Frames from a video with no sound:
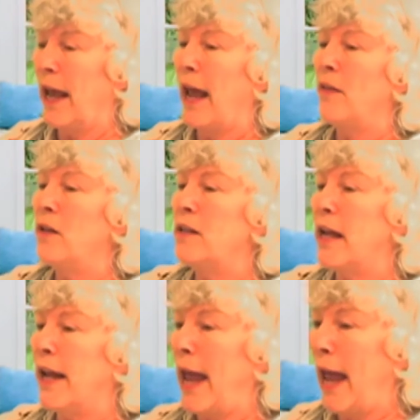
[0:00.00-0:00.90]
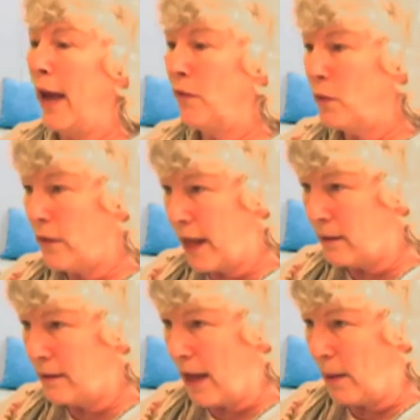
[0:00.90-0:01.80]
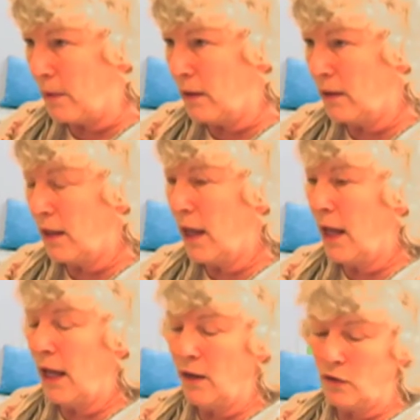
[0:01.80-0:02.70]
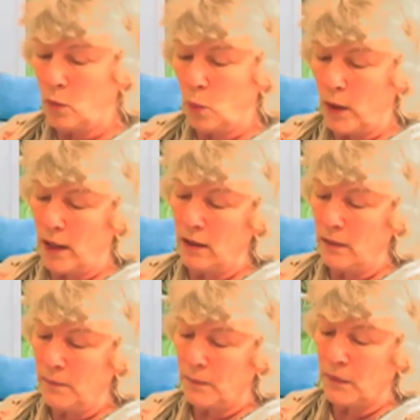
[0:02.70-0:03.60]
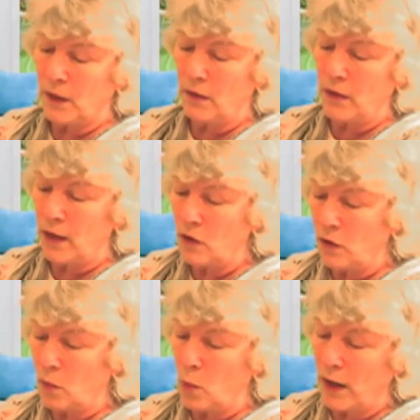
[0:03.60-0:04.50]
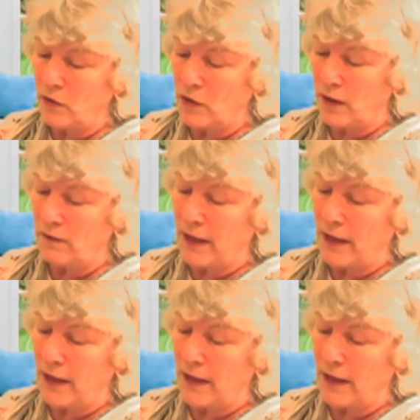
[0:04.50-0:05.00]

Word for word: And the day after that Sabbath is when they do the wave sheaf.